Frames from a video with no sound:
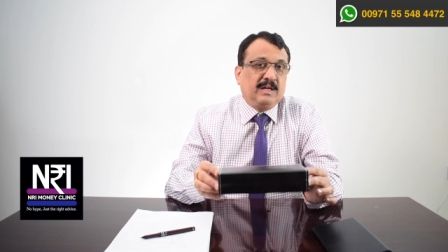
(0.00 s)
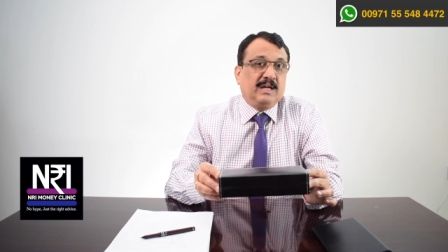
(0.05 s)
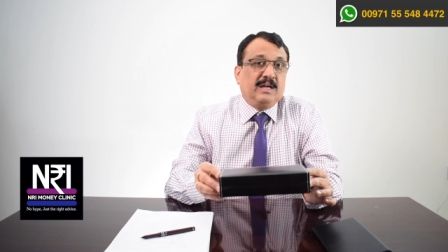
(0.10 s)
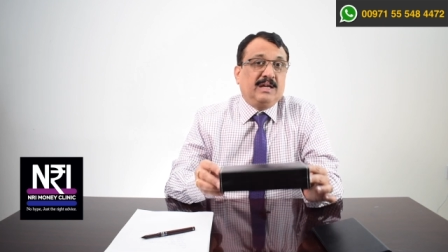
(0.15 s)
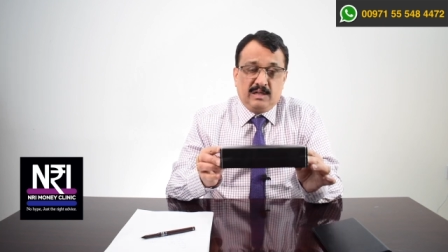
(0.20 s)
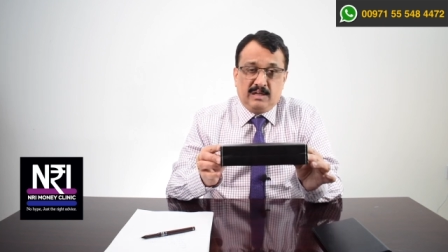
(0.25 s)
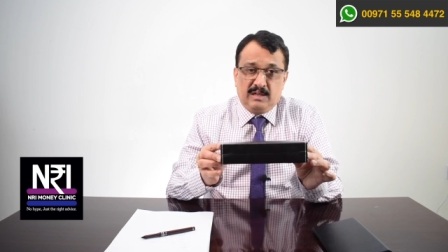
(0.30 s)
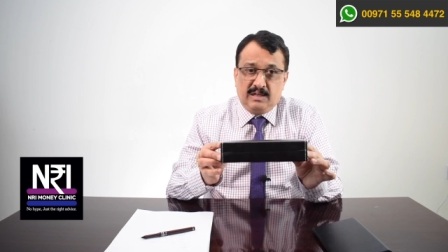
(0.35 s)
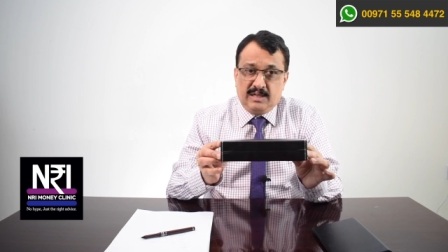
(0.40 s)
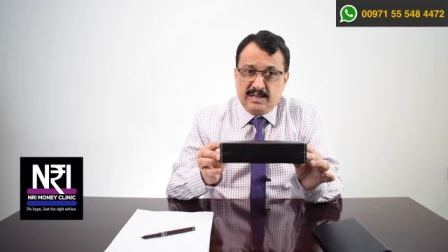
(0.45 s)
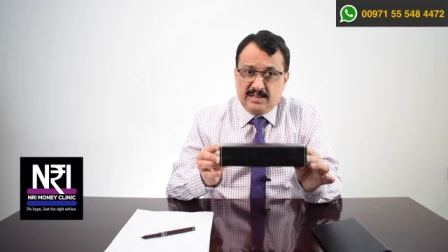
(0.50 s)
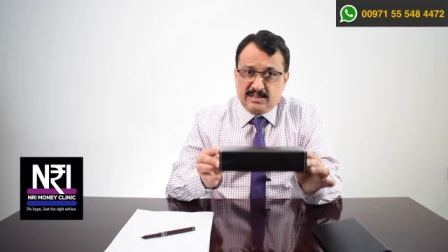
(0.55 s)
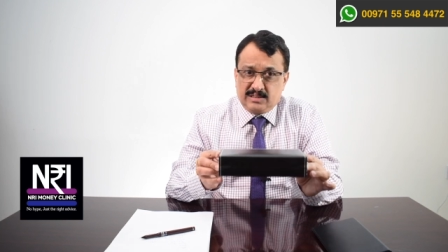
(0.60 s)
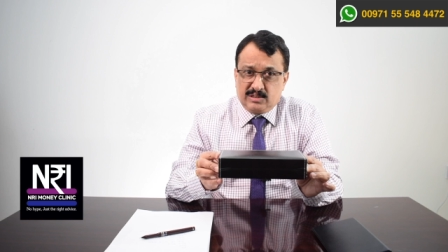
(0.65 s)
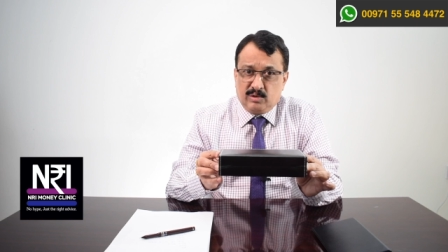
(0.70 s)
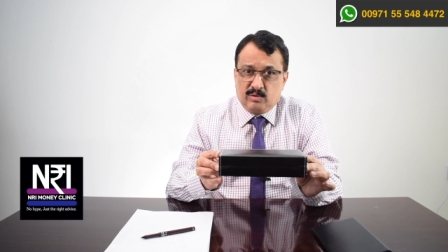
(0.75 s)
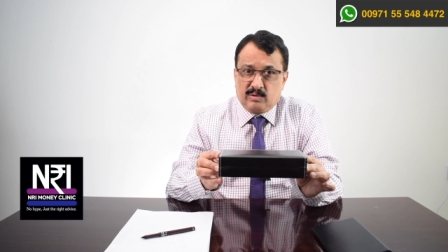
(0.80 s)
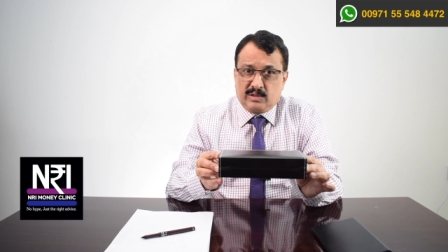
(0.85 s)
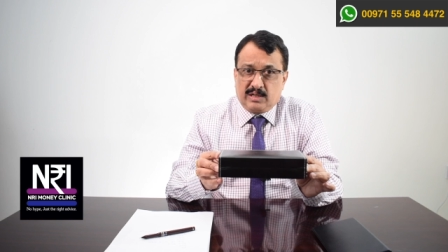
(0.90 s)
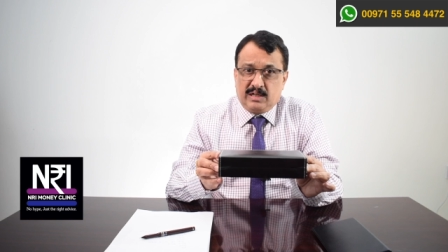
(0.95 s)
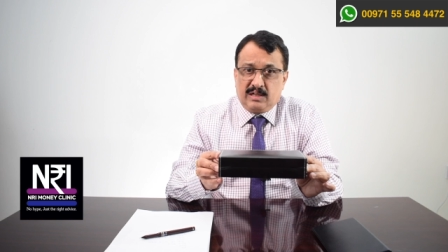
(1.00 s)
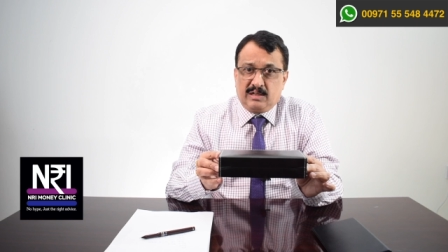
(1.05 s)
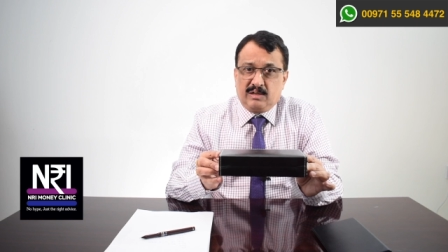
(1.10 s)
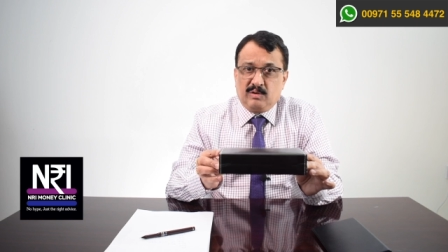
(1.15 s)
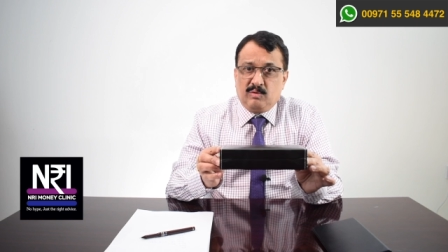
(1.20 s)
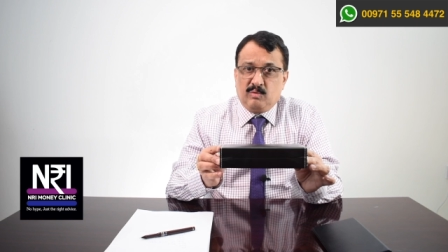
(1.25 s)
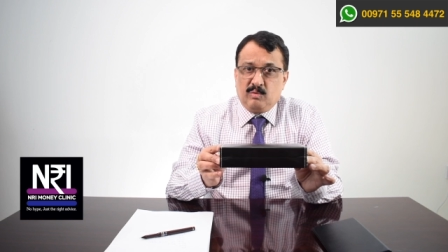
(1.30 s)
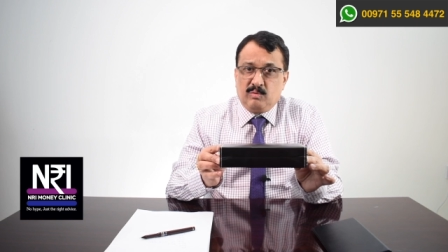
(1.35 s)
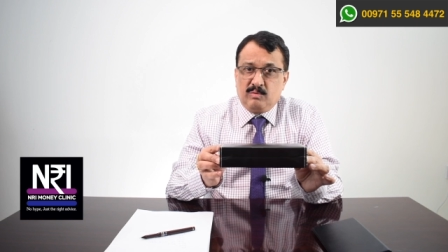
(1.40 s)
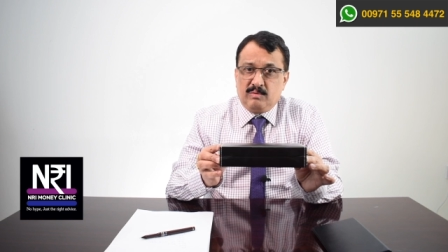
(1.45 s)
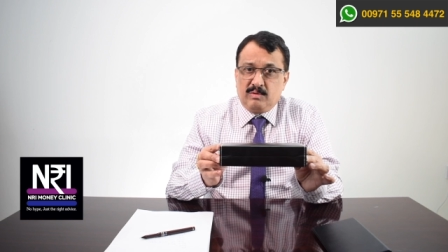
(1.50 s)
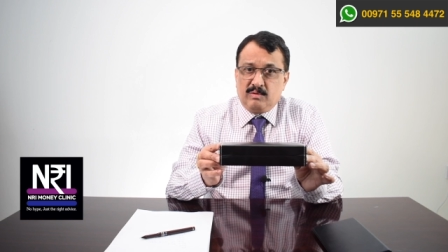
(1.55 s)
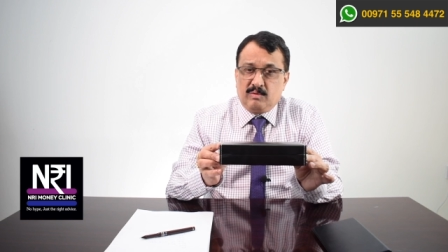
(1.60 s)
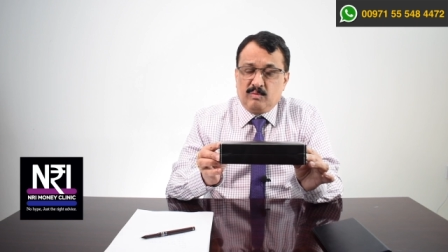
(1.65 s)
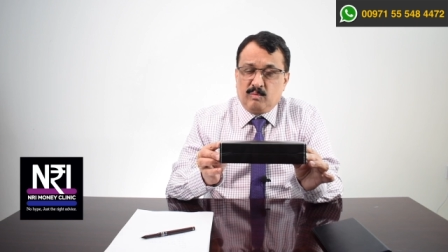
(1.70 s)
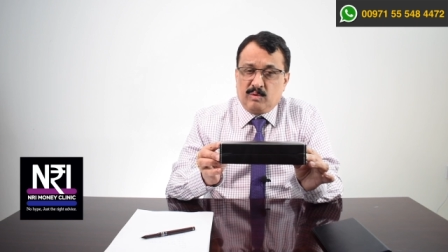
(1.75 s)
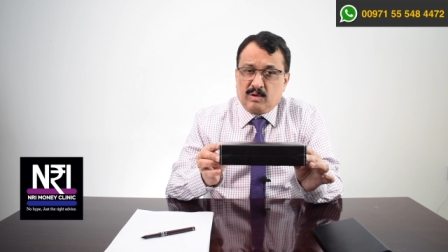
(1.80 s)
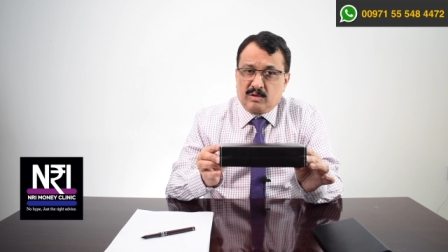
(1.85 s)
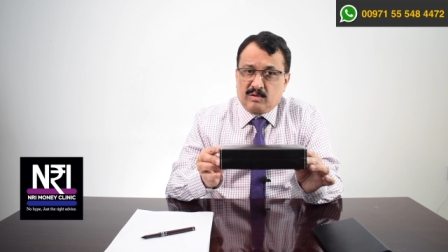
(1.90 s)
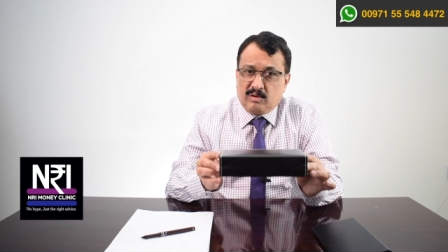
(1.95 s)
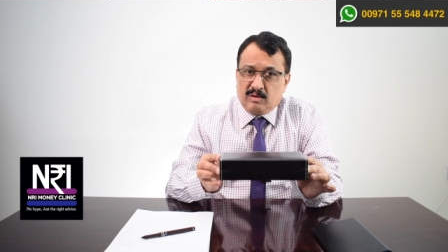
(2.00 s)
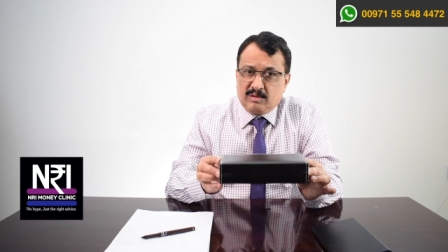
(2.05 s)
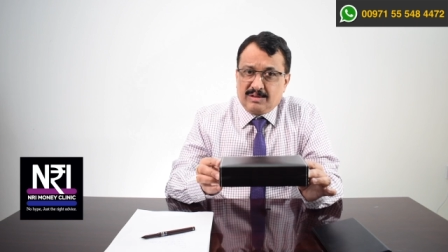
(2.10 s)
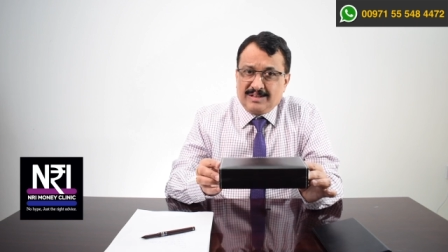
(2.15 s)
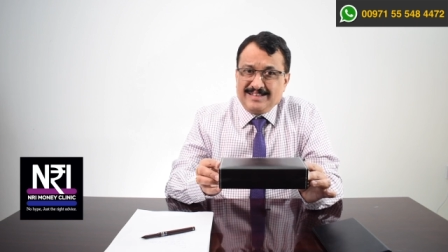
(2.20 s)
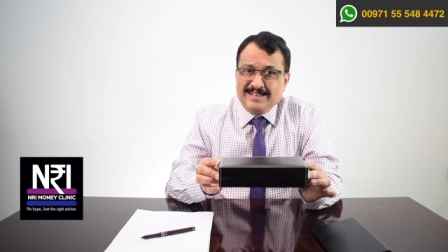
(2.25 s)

Let us look at what all the